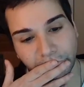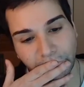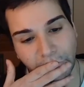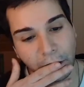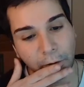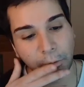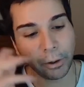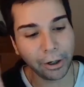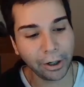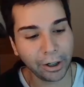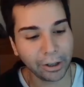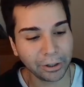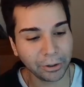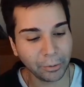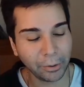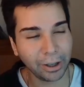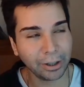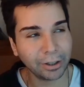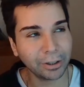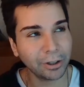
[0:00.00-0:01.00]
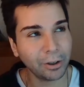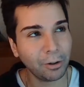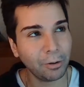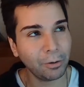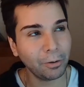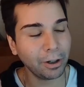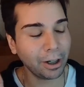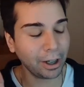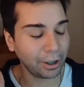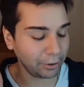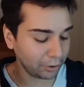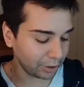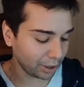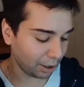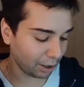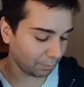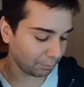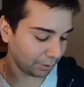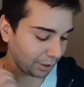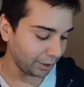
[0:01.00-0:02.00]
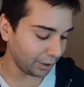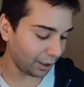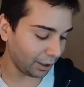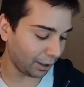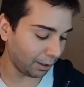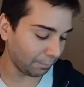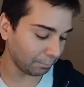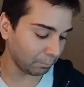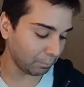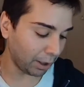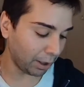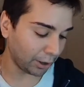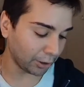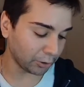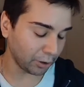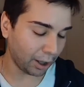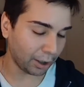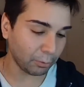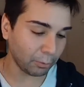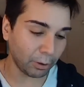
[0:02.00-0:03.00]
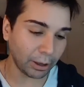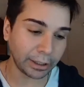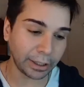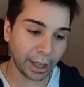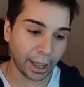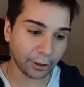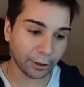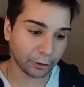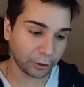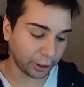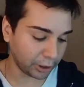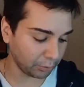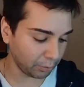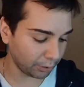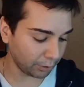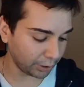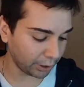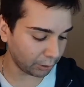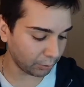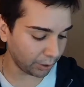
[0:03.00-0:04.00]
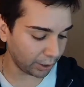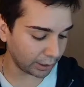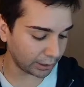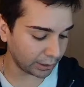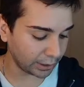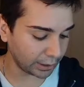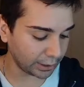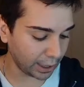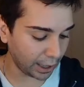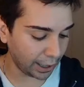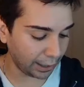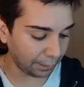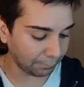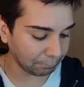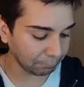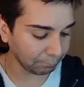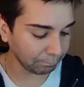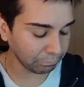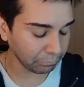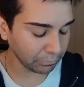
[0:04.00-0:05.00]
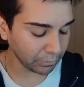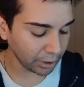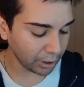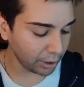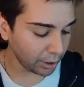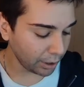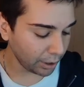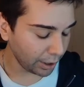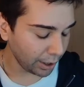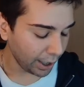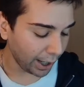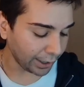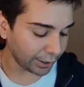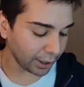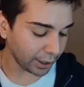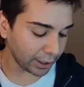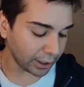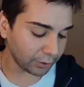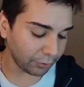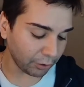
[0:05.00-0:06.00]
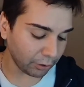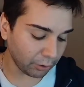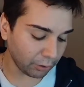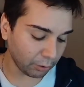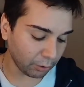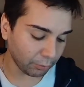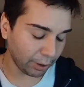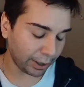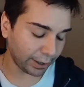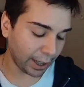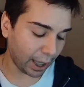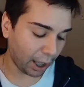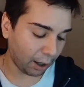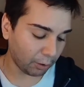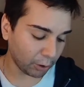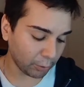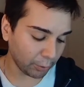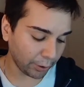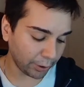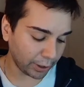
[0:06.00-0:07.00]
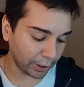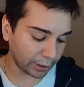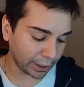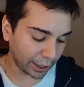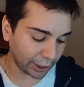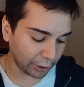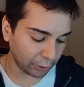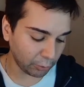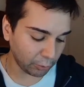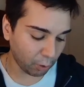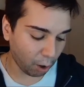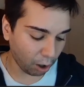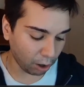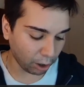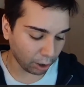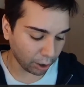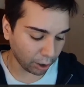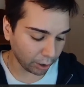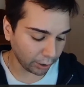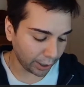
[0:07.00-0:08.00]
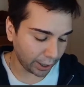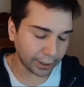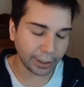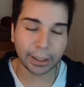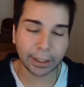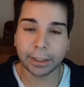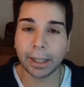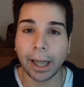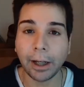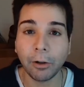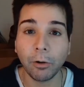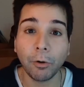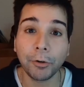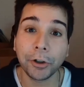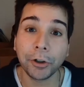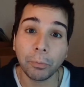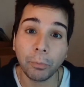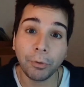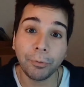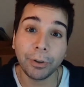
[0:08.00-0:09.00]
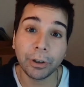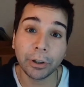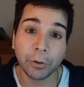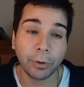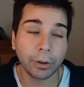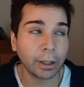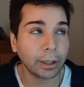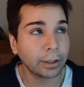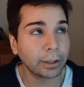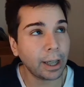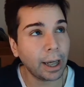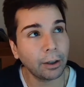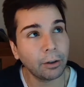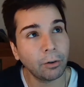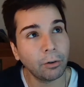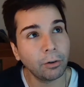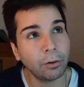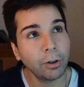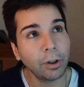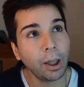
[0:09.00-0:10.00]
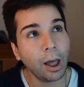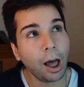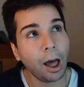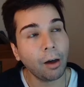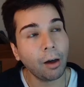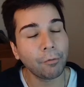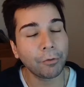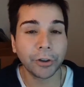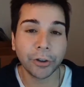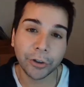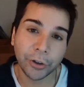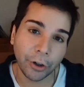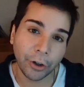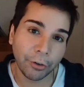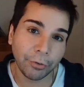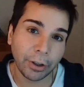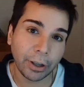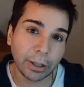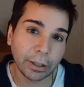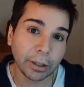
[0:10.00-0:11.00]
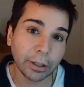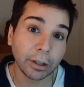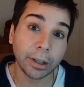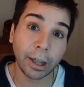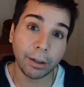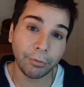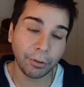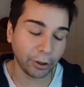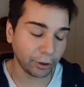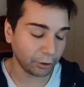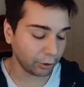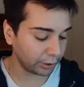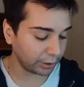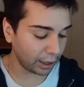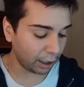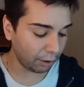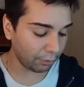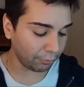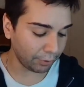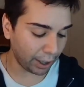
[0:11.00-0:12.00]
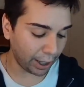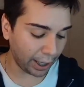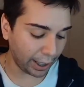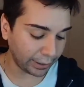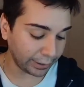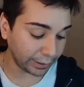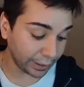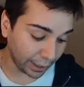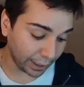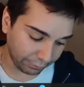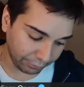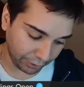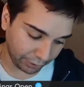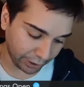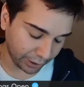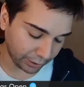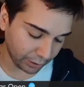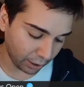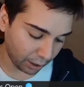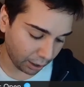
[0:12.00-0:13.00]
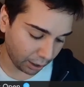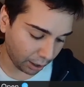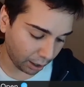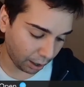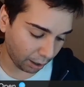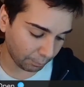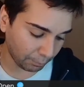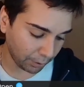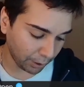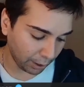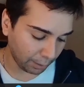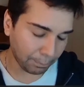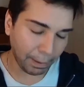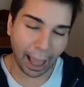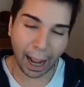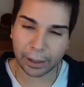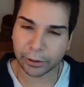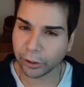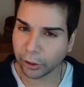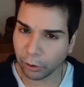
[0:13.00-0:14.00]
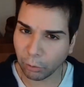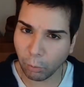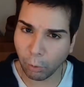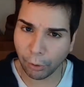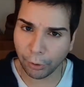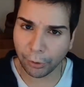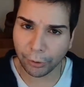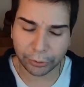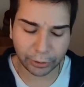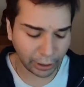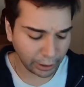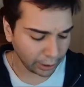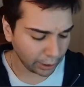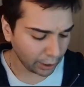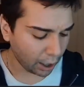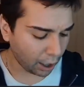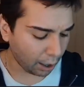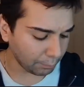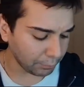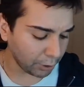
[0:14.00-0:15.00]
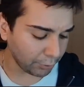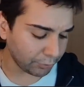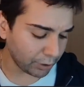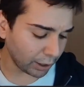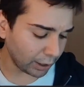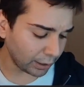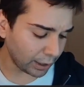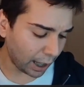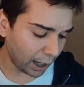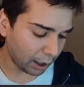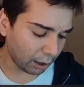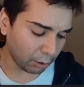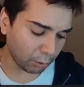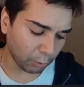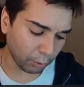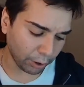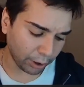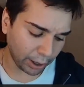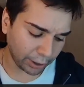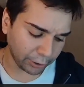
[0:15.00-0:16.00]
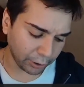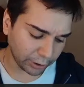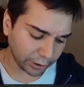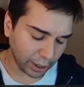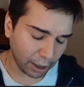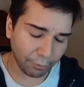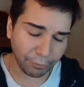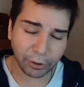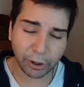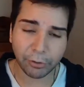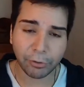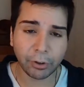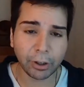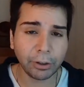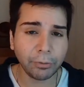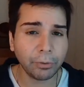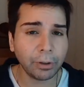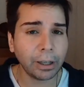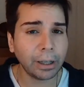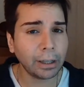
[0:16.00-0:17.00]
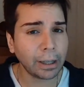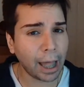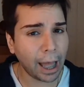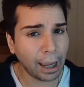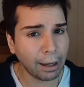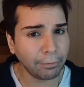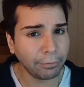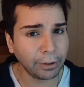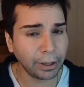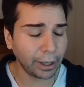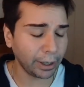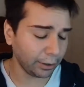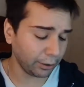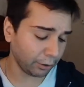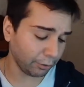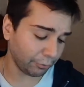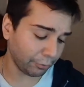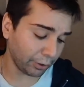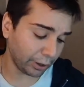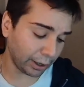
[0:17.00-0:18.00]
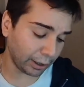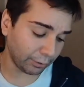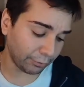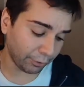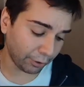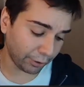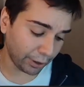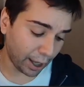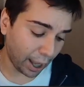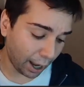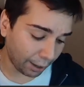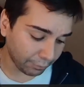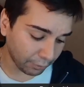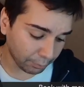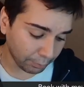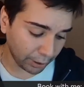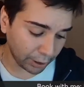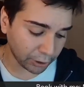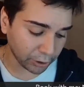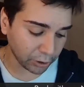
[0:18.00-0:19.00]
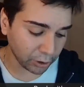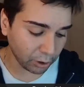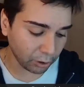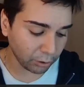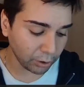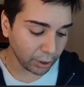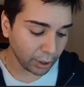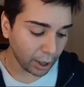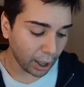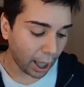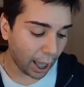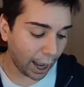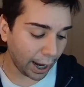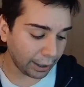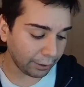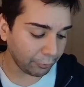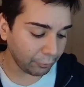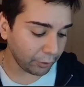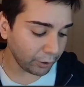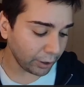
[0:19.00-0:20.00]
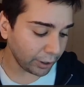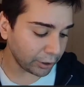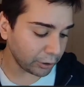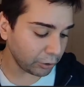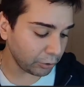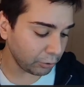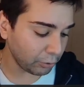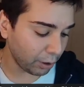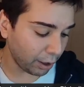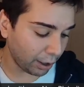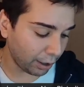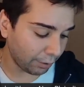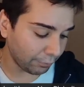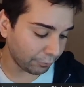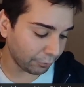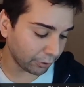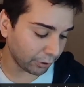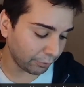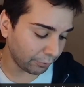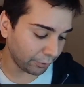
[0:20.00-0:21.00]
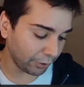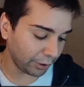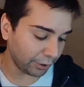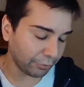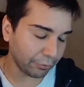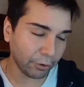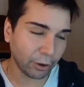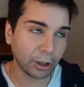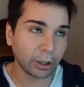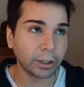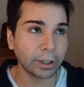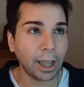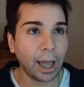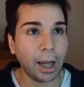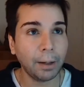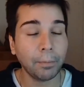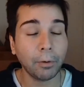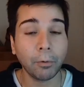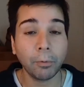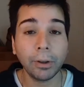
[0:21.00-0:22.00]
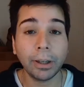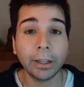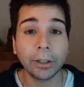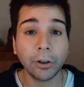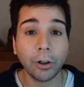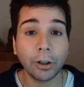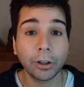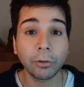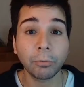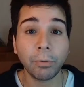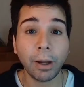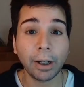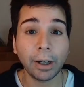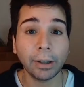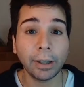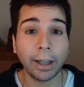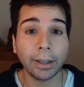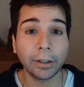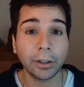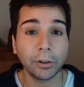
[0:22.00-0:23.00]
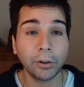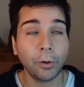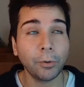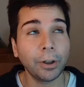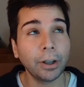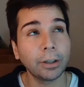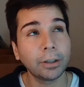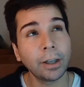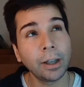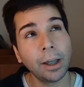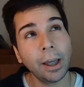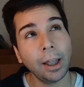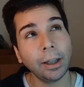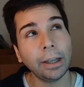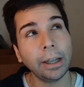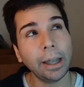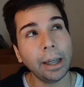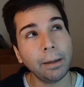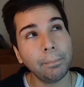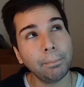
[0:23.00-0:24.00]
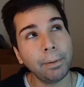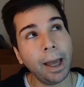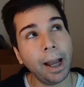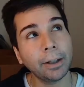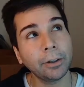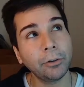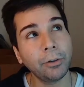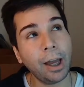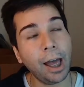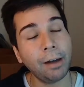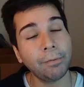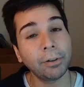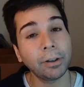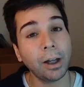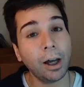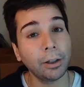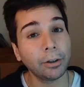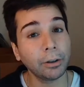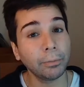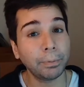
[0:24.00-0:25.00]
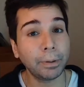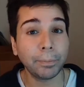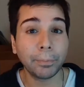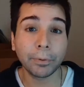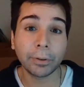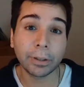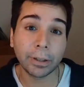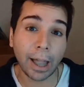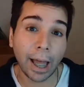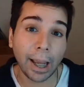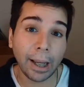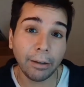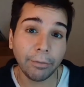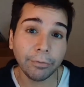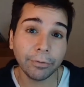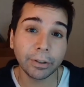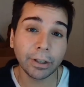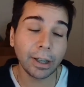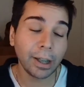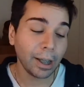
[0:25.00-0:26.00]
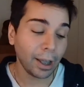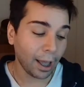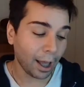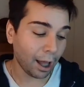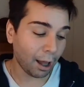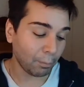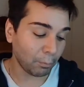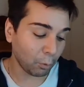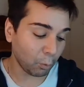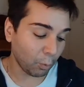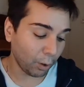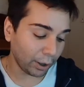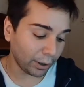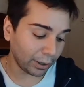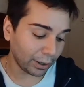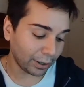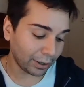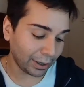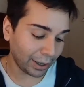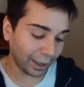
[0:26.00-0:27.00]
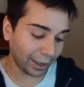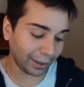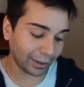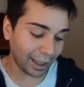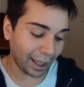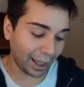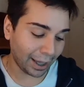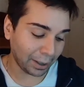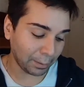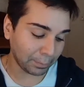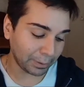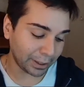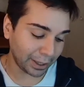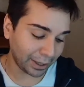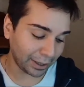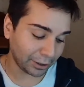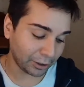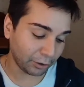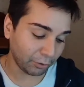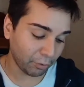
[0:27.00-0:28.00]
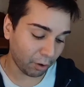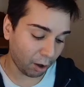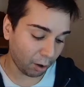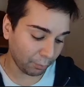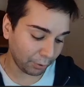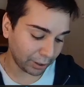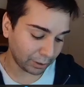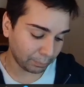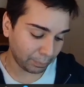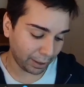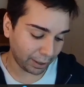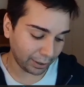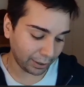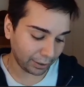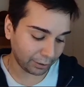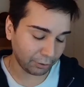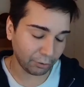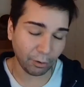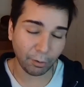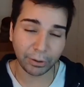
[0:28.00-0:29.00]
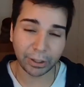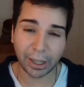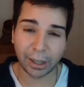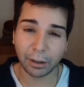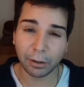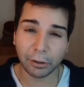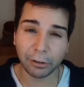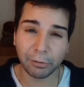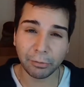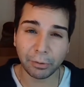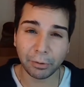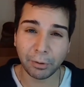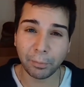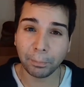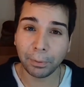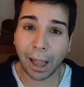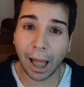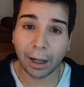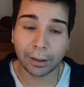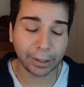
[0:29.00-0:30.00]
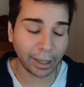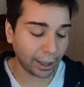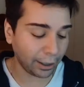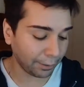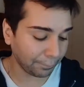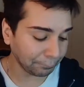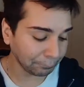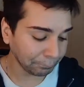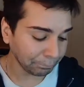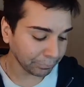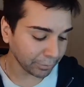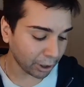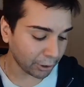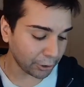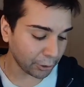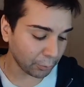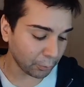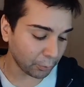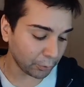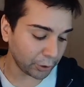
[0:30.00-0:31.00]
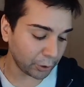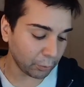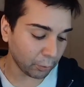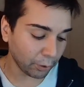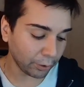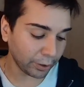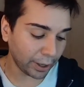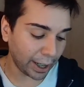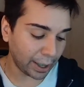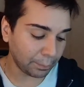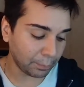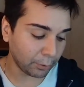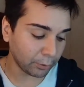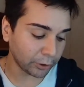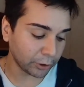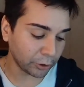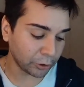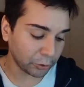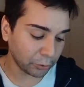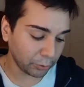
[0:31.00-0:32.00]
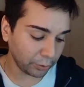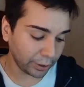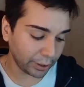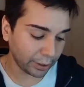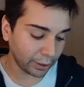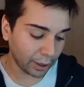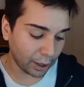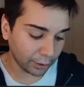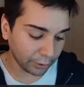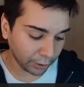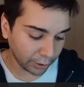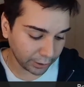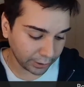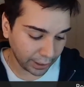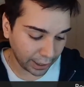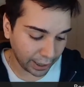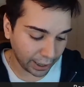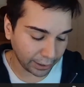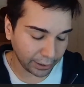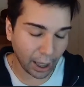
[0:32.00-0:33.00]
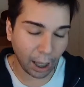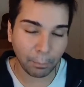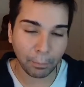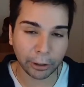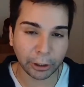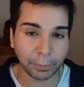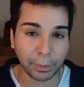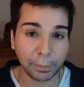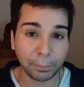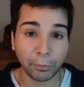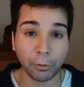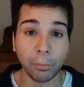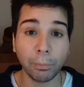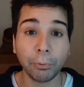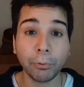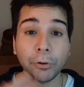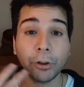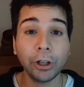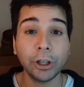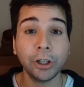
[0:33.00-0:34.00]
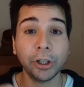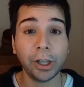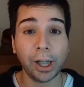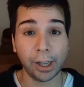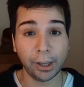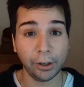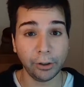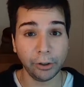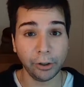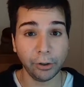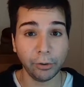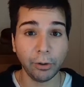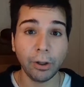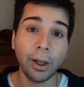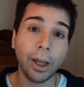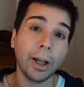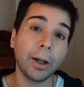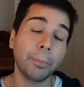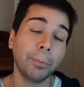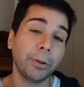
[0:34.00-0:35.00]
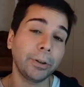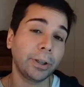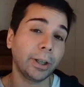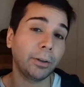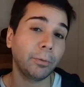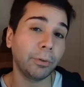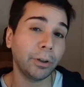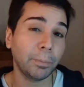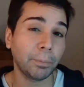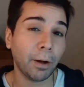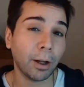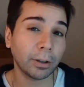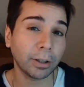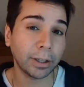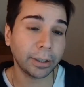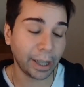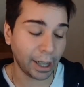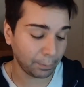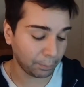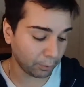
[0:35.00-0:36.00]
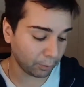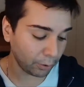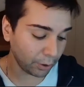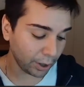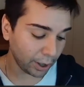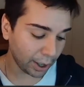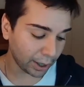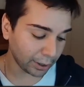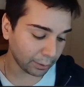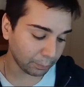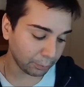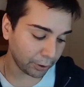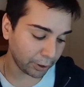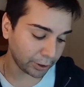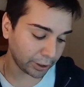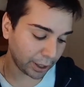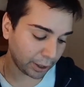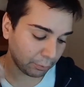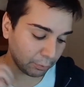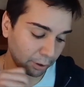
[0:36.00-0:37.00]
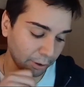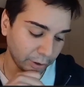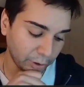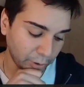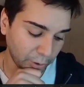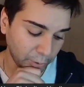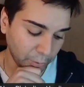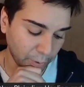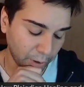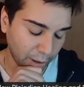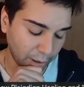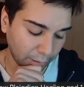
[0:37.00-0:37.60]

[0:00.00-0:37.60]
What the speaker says: Aquarius. So can you tell me, Metatron, what is the energy surrounding Aquarius this day? It does feel right now, Aquarius, that you are in a cycle, or you're moving toward the cycle of service, giving yourself and giving back to the world. You've done a lot of work on yourself and you're feeling really lively. You're feeling very high vibrational. I feel like you have, for the very first time, are really starting to recognize and notice the impact you have on other people's lives. One thing that I am seeing is you've always had a little block there, or you weren't able to truly understand how much people appreciated you and appreciated what you brought to the table and appreciated what you